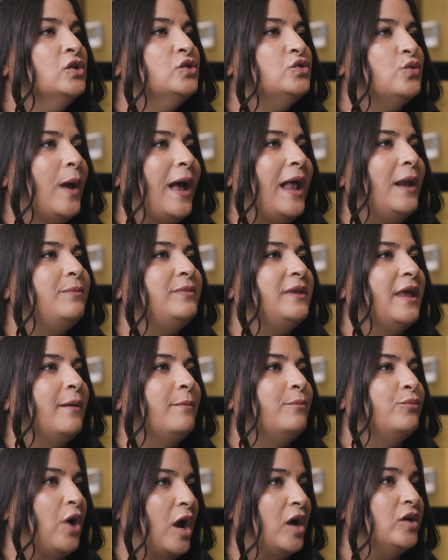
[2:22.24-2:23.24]
to help
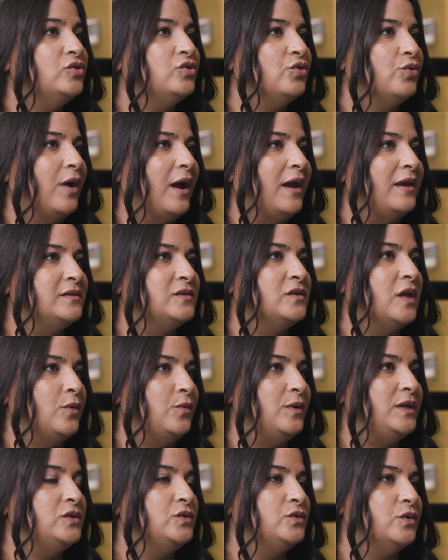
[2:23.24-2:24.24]
them prioritize their
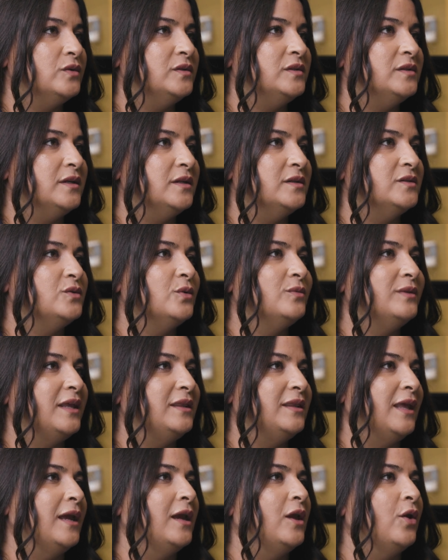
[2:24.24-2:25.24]
resources so
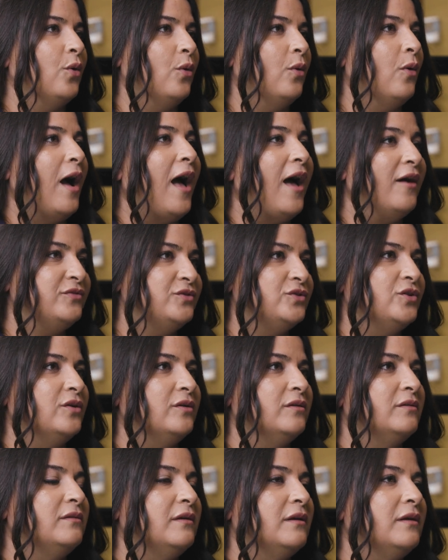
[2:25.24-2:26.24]
that they go
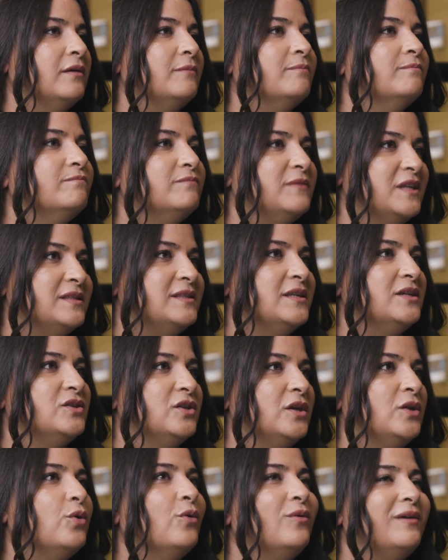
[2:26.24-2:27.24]
after the
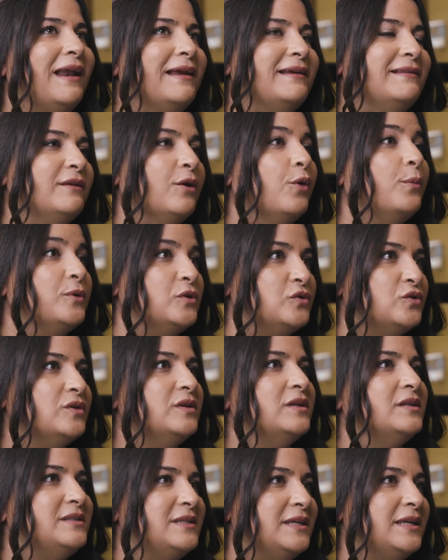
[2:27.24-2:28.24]
decision or the
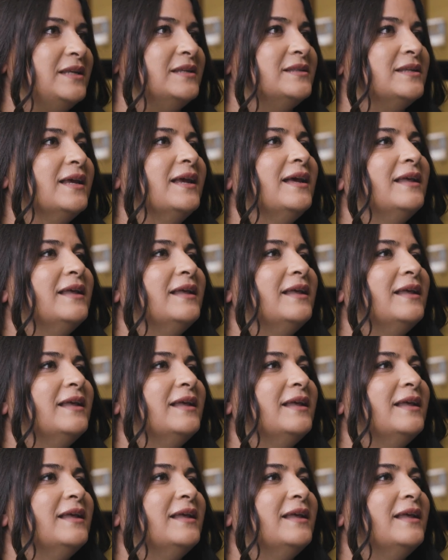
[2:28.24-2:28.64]
opportunities